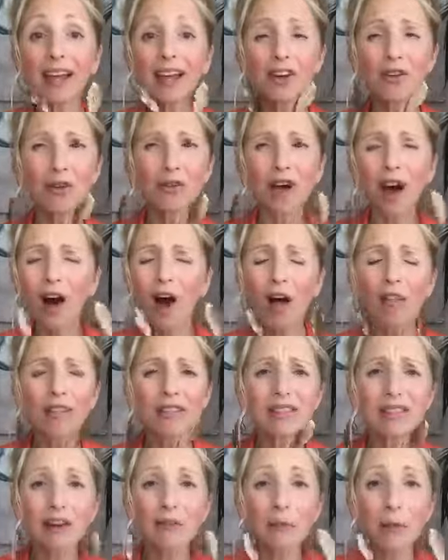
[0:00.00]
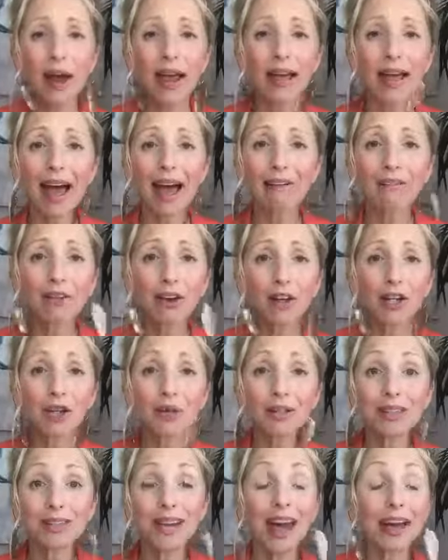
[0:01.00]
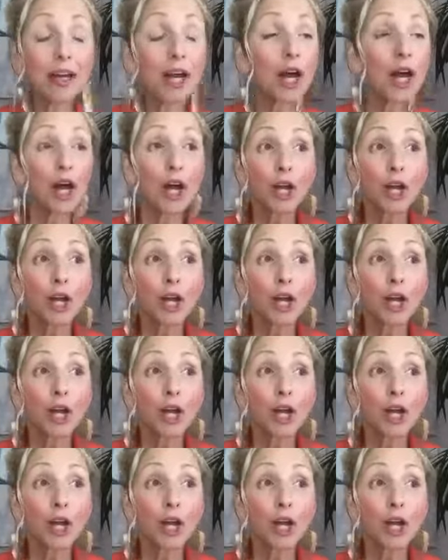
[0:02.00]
you've got all this stuff weighing heavy on you inside,